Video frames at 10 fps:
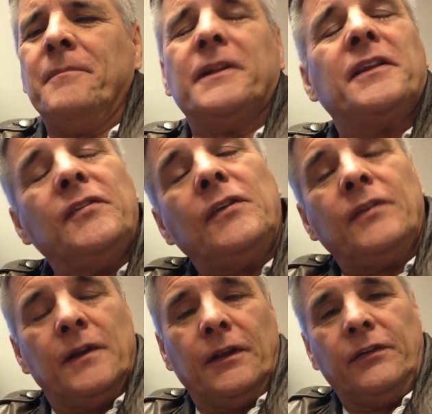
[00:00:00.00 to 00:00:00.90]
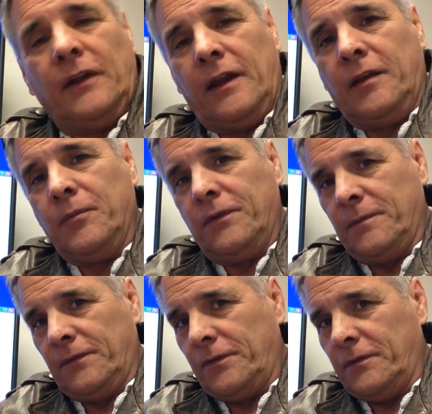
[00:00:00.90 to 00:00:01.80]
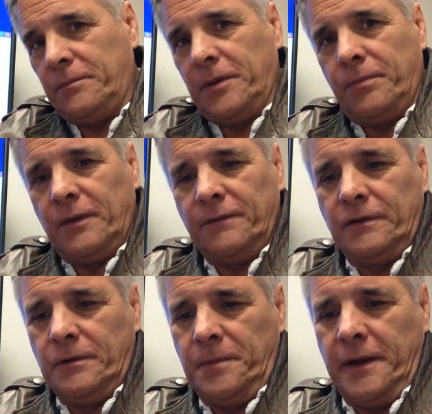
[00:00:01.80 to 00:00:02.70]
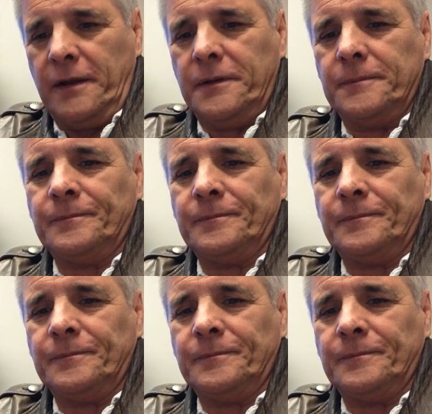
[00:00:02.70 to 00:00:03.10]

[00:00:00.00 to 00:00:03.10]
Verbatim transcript: But this is an exciting movement for the people of Quebec.